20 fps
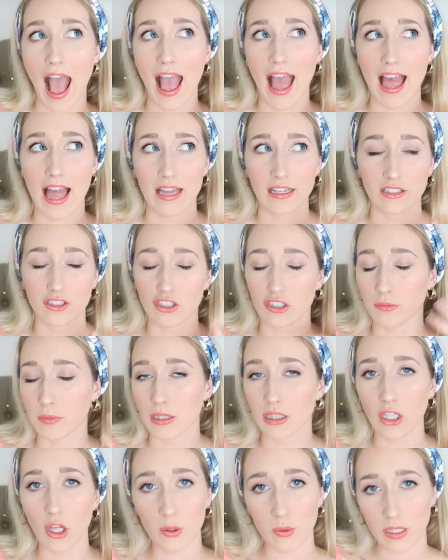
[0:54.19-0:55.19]
And it's
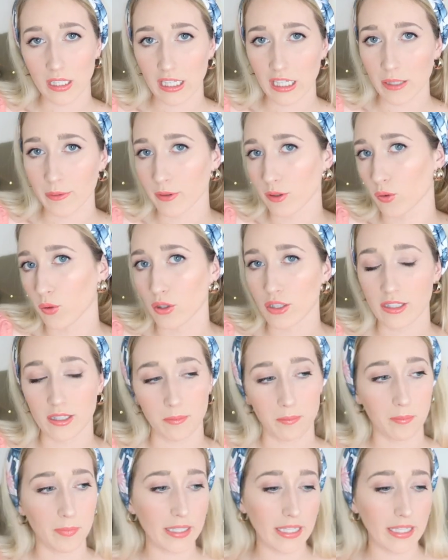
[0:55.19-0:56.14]
gonna be low-key. We're gonna order some